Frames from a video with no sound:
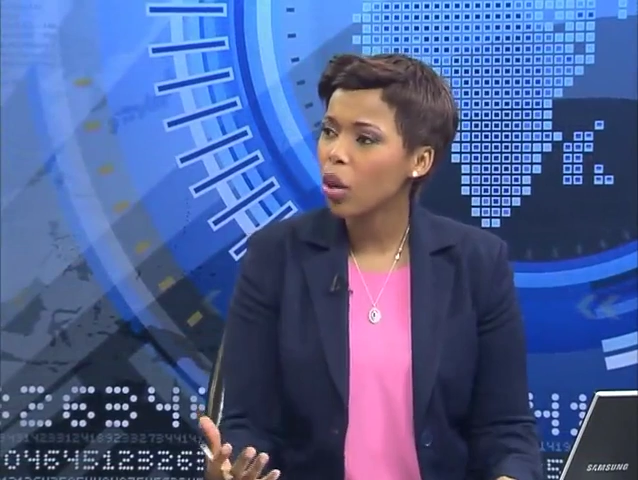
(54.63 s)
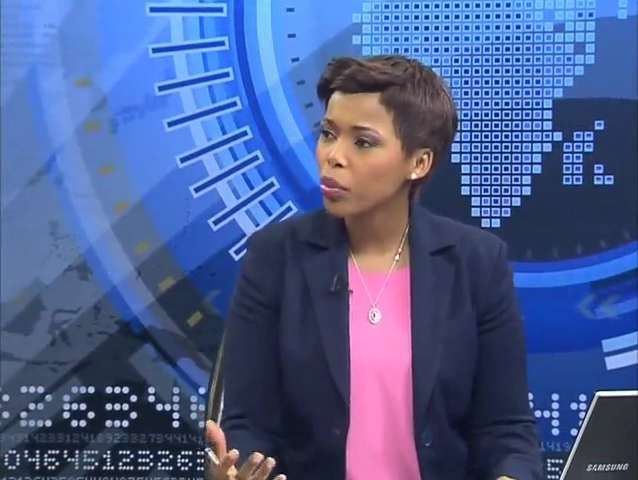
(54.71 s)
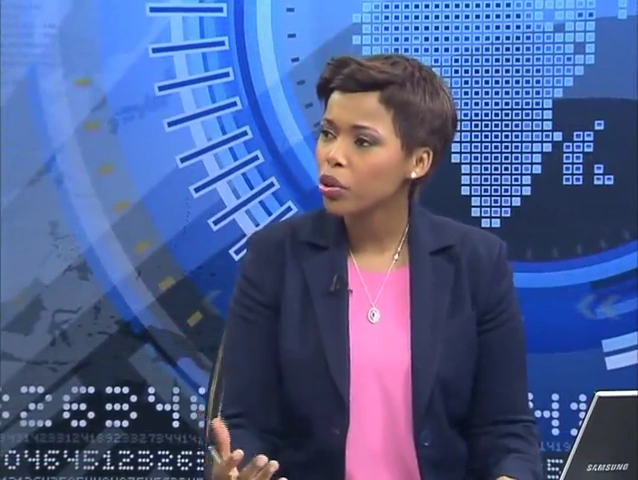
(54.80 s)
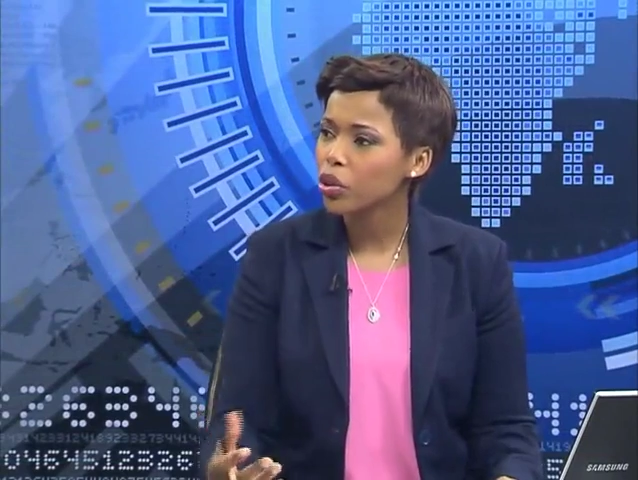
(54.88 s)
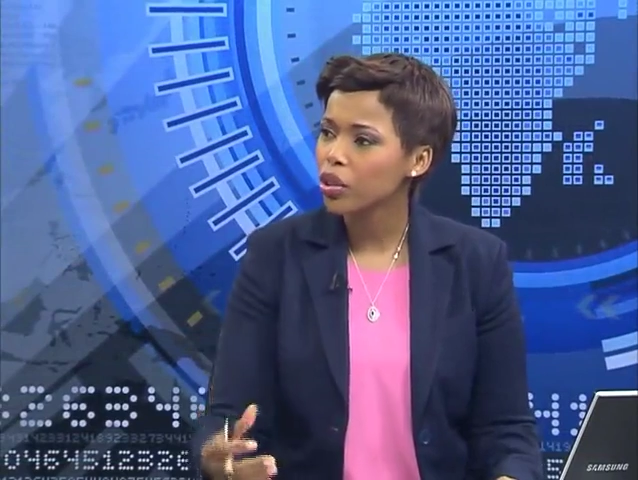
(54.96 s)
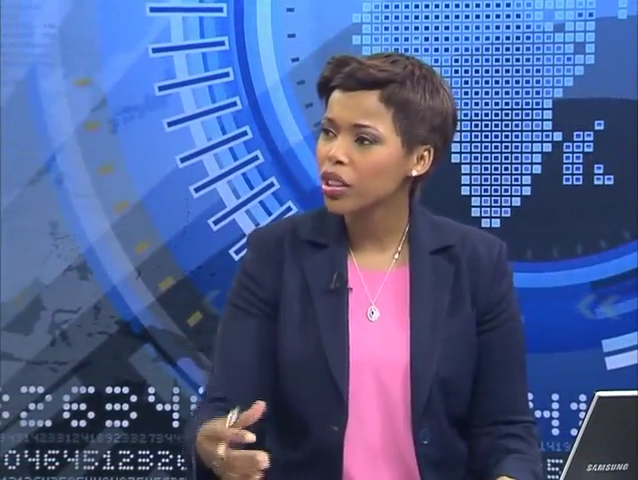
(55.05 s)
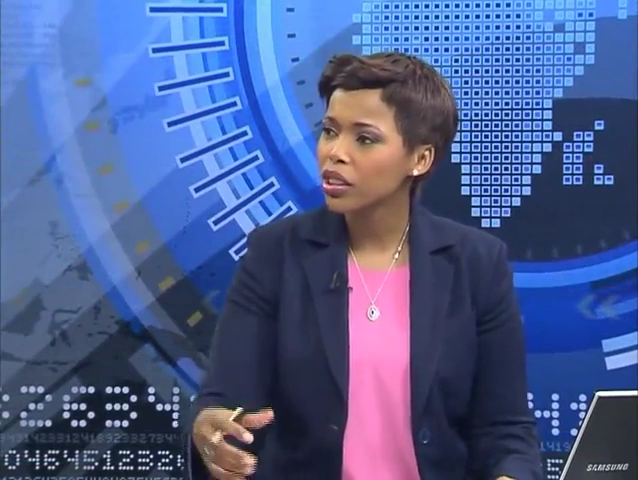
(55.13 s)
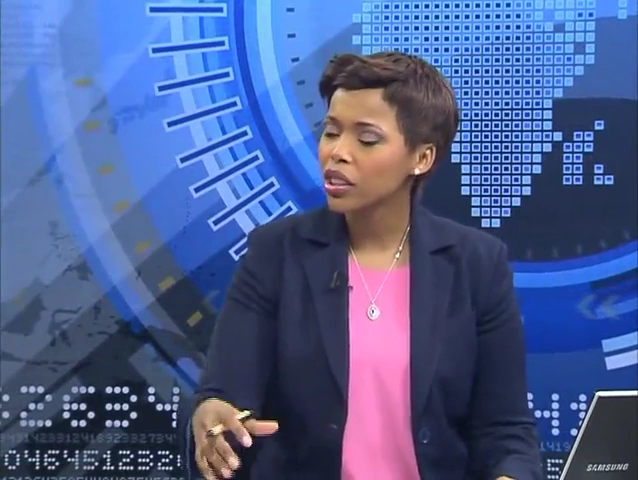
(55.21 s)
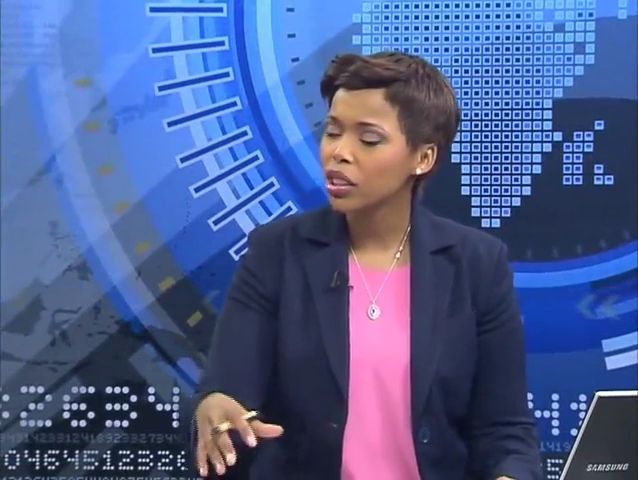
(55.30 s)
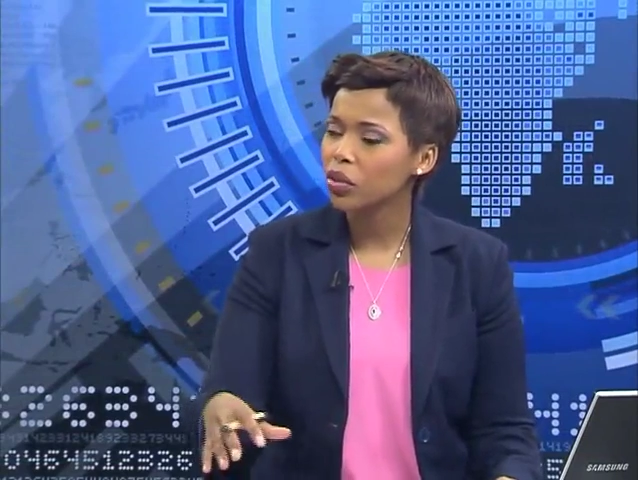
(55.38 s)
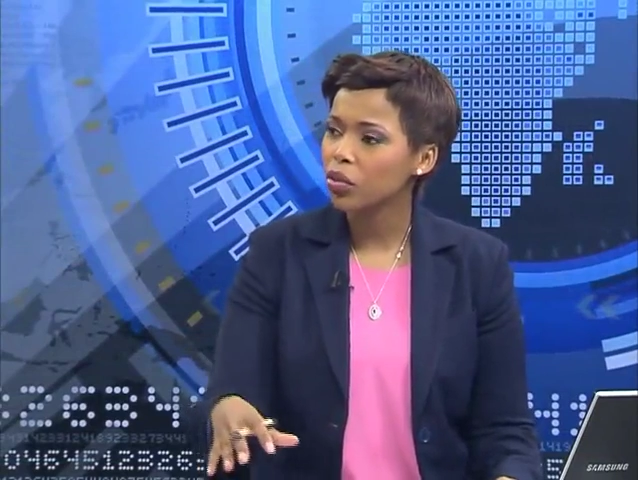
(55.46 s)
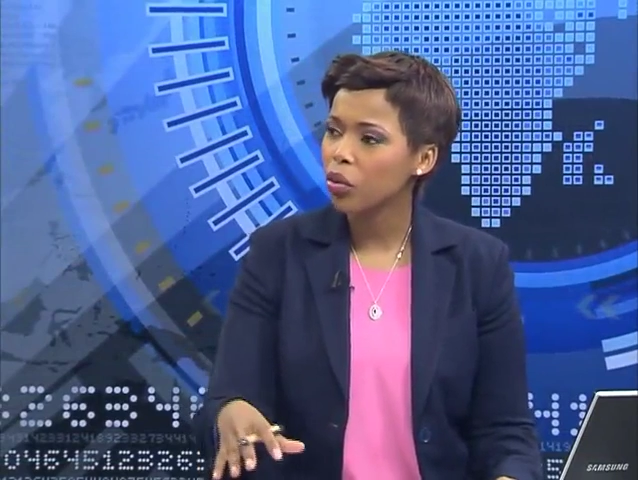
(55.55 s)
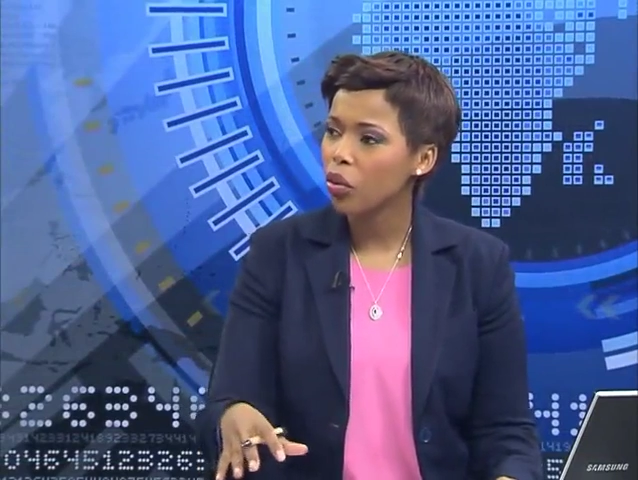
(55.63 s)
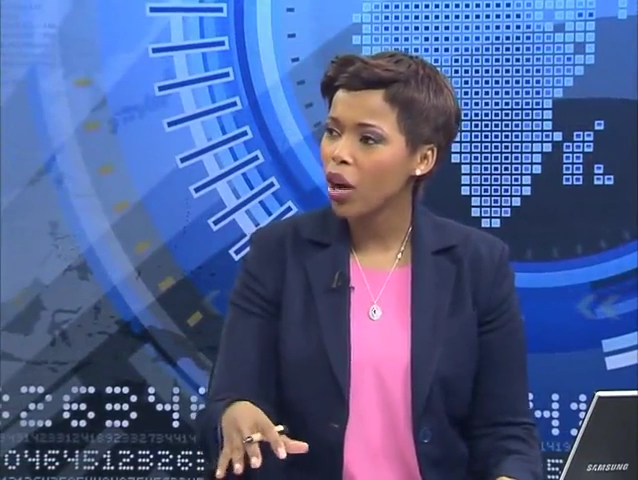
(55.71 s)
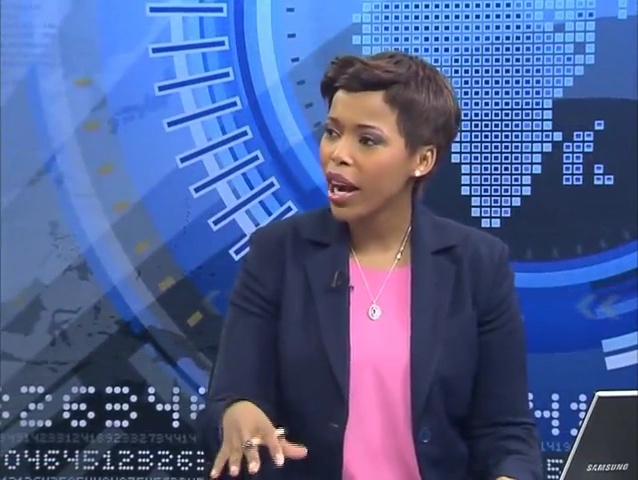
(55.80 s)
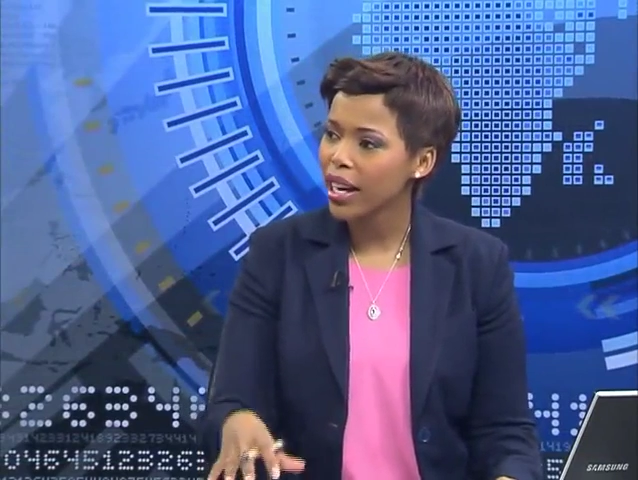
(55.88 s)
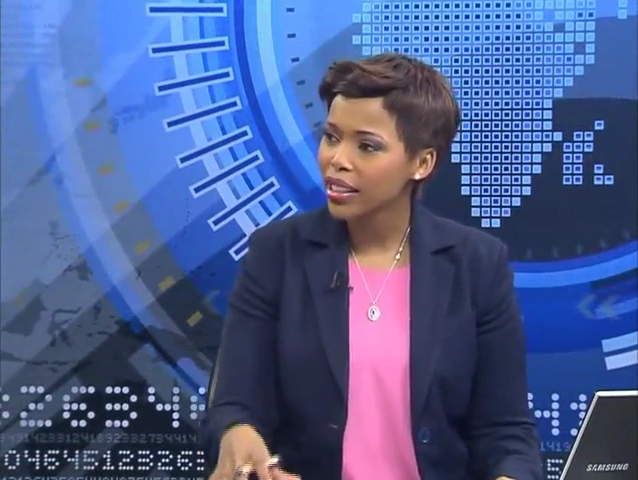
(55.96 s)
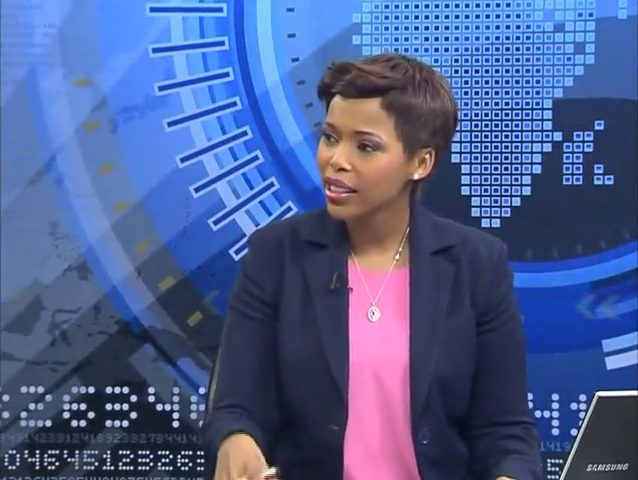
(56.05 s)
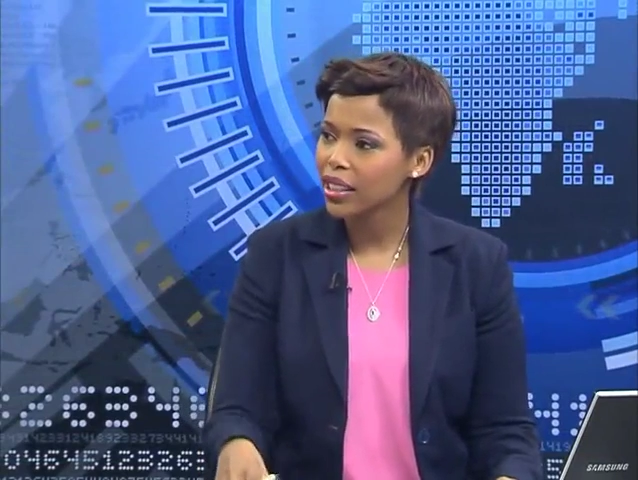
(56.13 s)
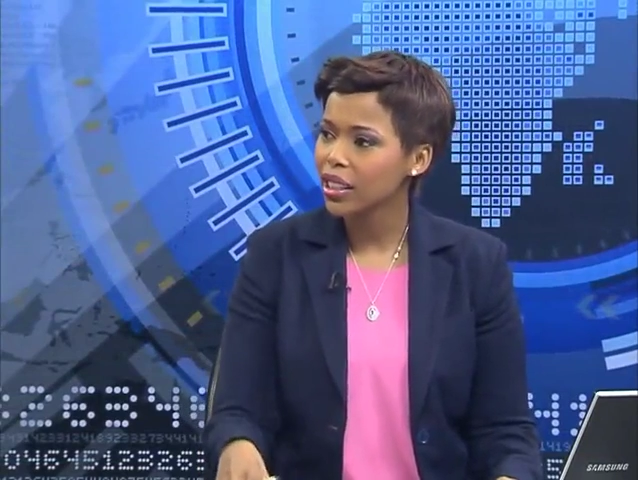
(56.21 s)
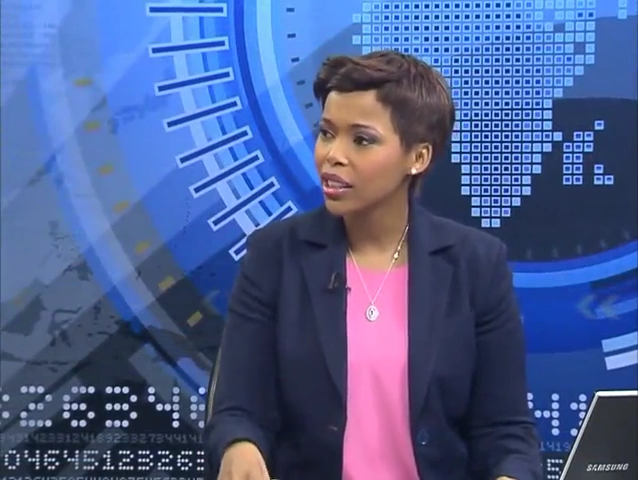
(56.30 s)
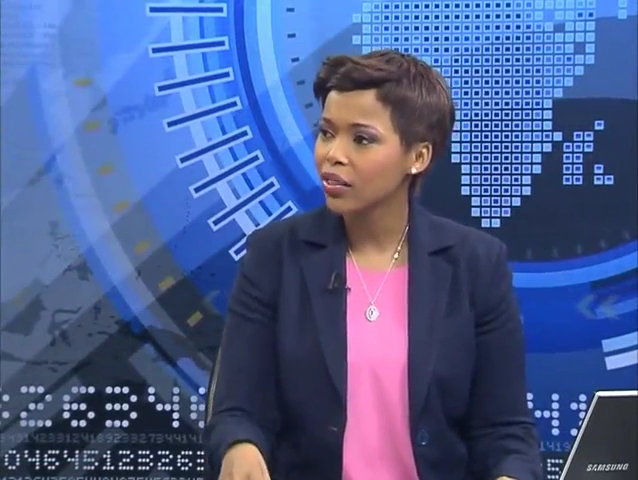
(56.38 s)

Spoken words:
opportunities for ICT